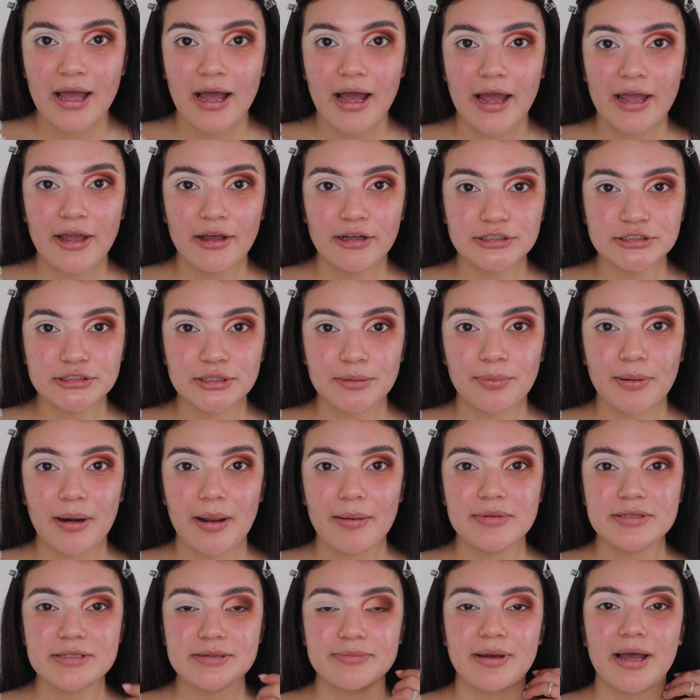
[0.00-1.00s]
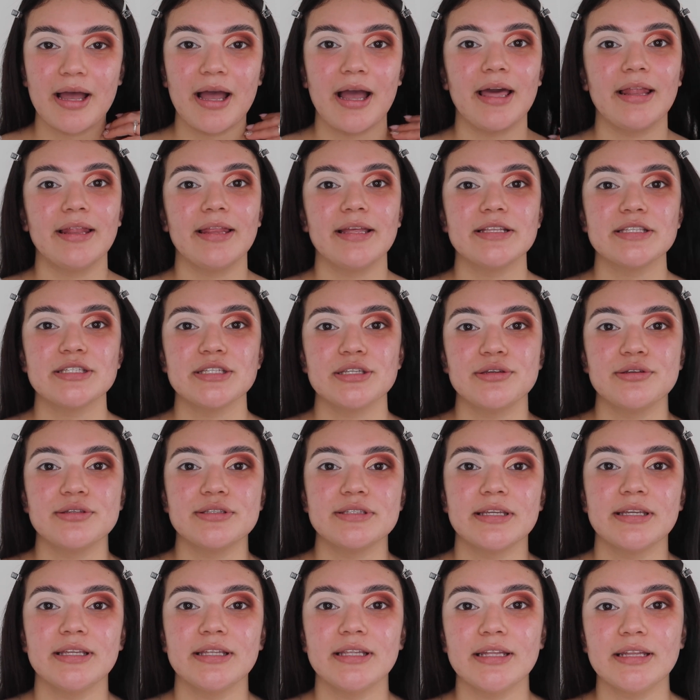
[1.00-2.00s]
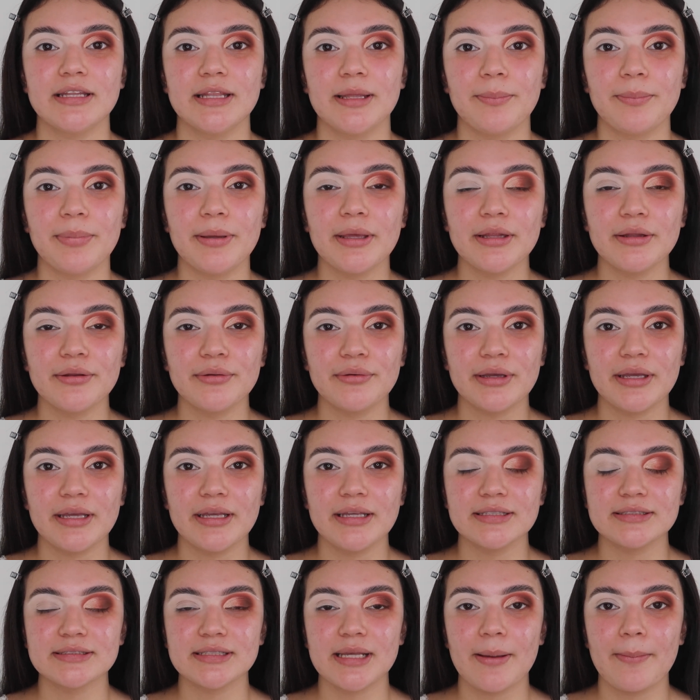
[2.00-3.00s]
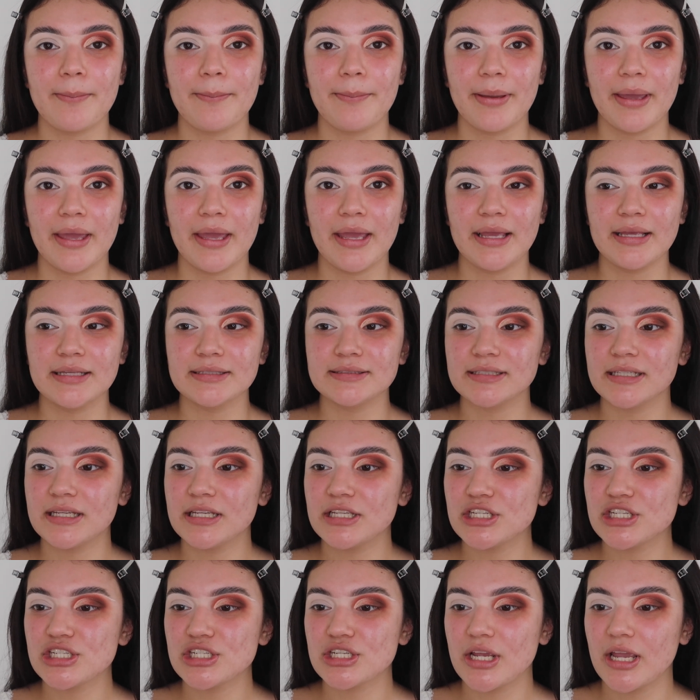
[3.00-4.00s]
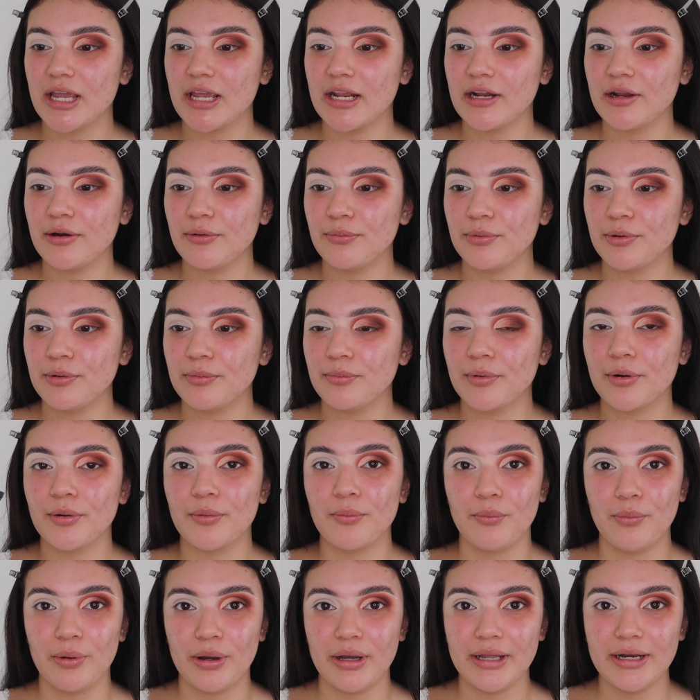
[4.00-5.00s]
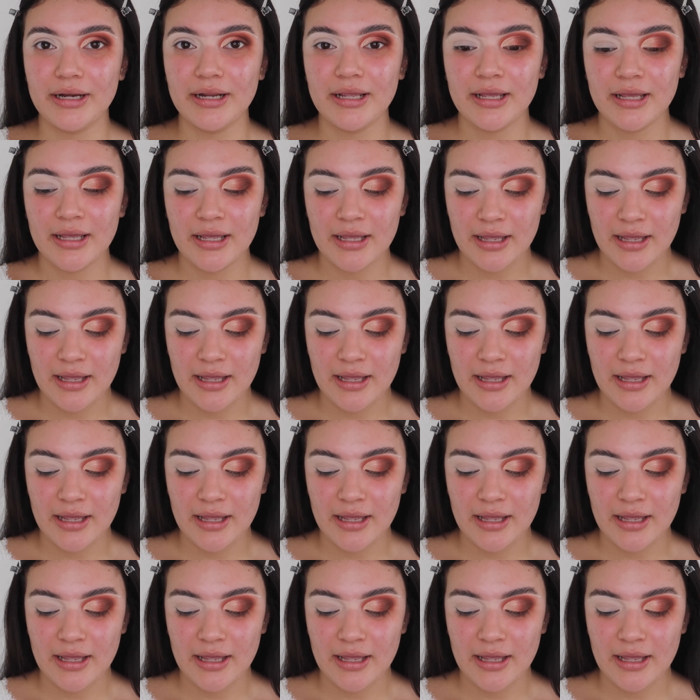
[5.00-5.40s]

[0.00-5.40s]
I also primed my eyelids using the P. Louise base in shade Rumour 1.